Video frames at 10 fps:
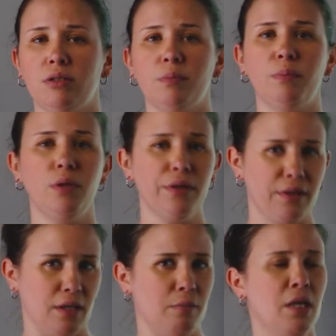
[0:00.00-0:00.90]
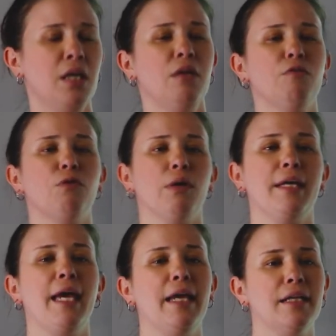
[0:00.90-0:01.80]
to put them for a
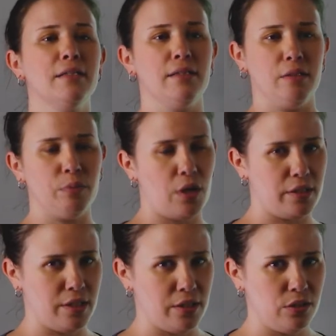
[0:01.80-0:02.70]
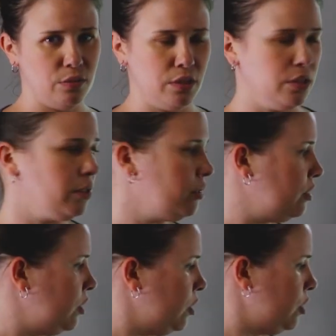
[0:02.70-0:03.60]
canceling process to occur.
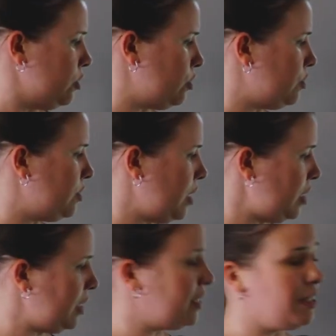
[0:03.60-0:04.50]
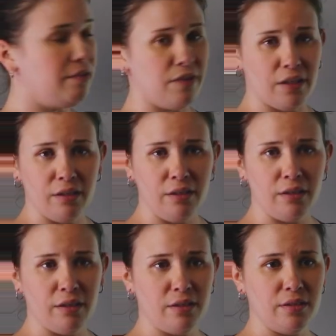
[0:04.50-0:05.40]
So say the given
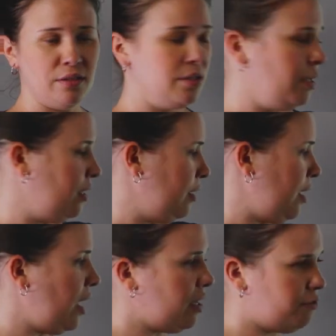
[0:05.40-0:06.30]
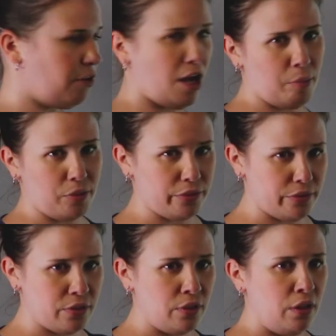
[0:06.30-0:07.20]
is A for
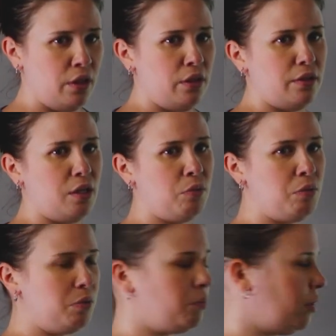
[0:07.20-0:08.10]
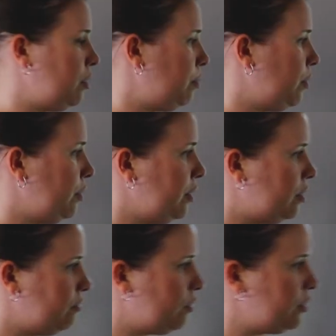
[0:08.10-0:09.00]
apples. Then we would want to
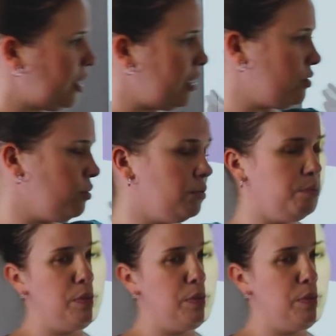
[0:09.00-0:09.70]
convert that to